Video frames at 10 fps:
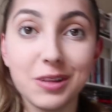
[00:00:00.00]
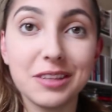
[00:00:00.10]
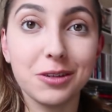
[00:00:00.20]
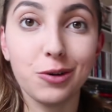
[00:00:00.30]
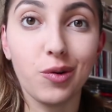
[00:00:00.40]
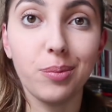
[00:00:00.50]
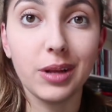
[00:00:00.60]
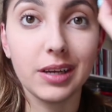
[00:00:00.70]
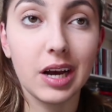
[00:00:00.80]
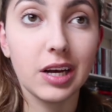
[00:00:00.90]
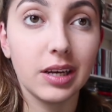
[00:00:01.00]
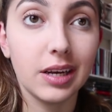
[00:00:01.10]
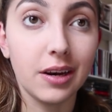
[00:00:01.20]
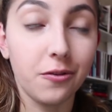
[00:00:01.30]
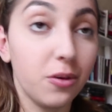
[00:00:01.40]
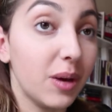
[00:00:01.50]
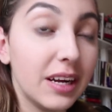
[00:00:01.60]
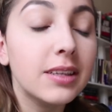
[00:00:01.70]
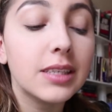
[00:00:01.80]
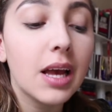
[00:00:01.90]
that's going to go up like in a few
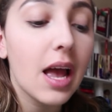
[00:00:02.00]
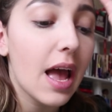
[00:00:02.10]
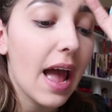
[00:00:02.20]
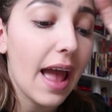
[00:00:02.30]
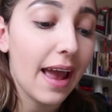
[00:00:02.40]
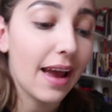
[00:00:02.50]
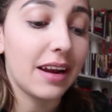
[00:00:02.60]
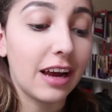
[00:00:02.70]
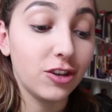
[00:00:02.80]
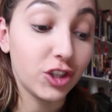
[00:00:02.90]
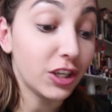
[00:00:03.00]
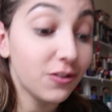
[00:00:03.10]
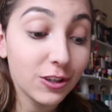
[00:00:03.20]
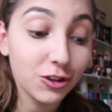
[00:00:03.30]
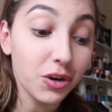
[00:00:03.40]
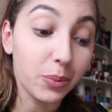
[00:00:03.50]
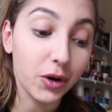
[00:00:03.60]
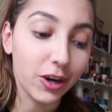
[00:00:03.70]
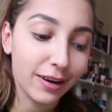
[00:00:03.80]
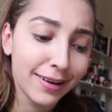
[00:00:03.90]
minutes. And I just finished a
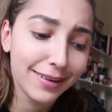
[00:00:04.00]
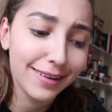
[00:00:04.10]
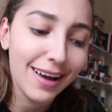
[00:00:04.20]
book.